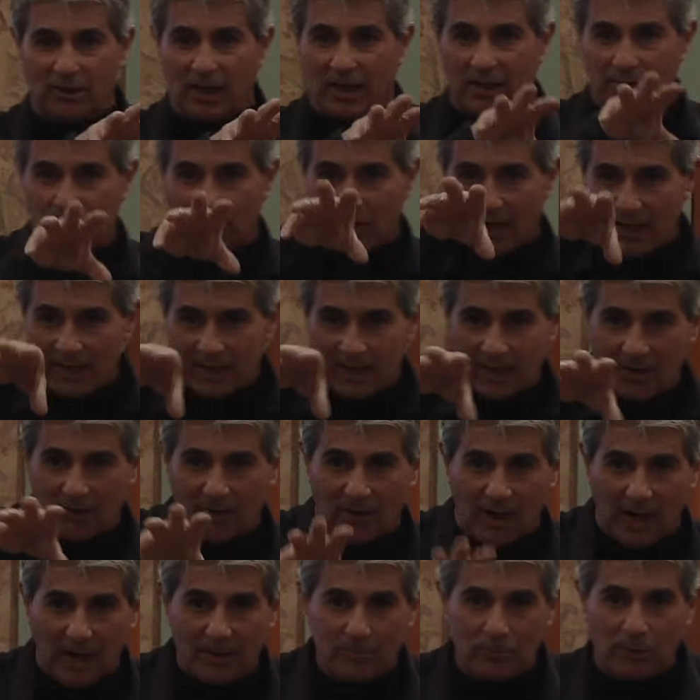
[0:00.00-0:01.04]
like right here,
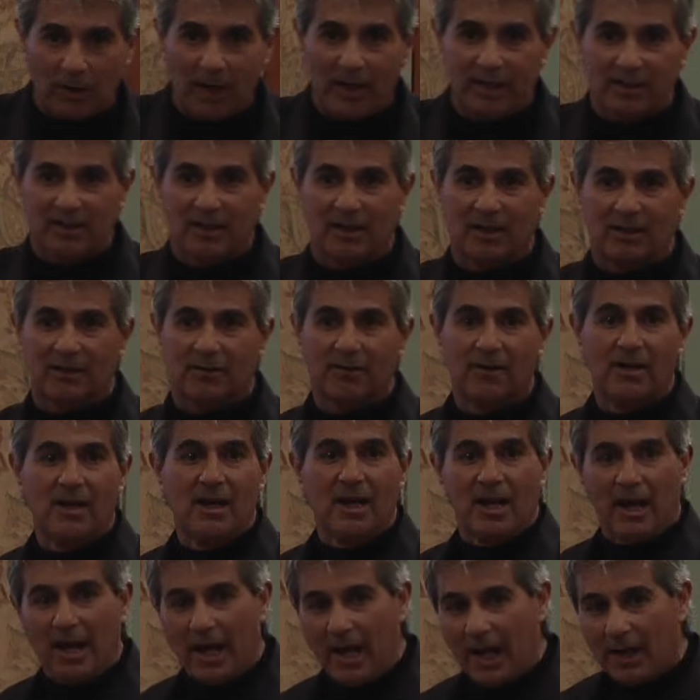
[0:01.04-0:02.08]
I'm right there.
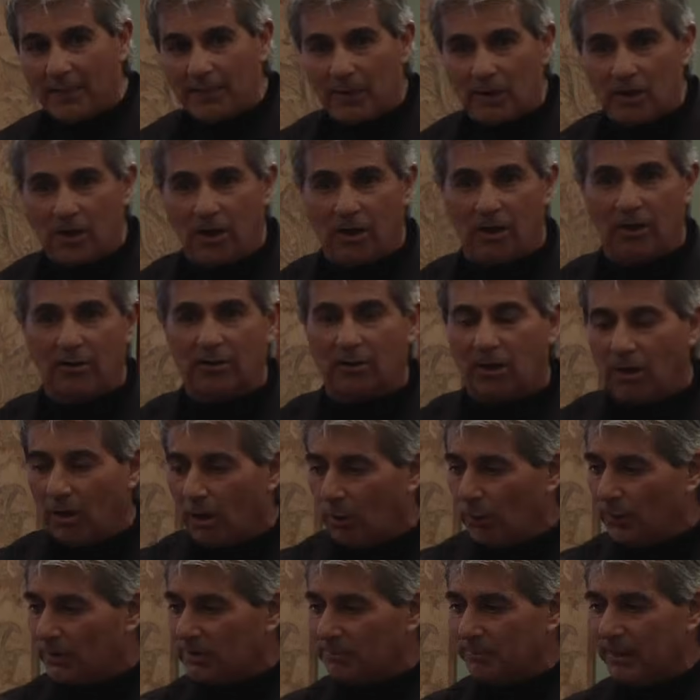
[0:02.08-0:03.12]
And the caller
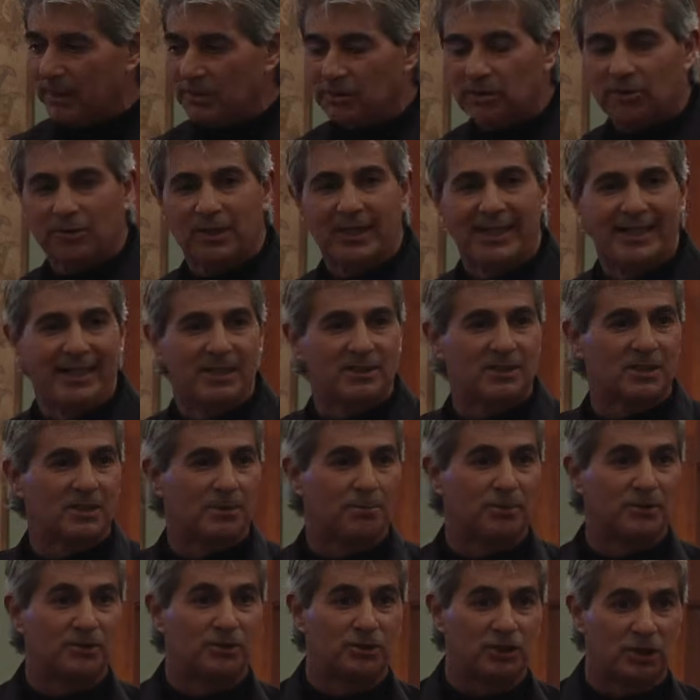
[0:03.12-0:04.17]
always makes sure he gets in a
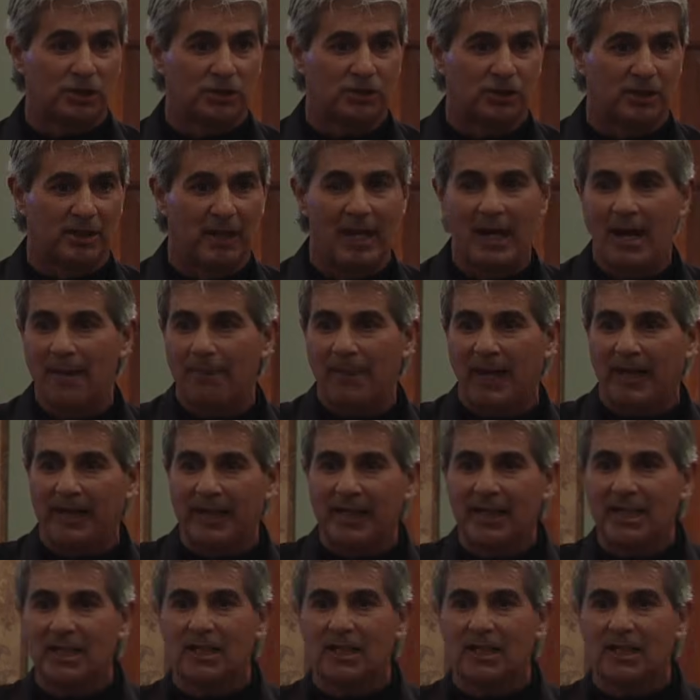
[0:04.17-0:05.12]
position that he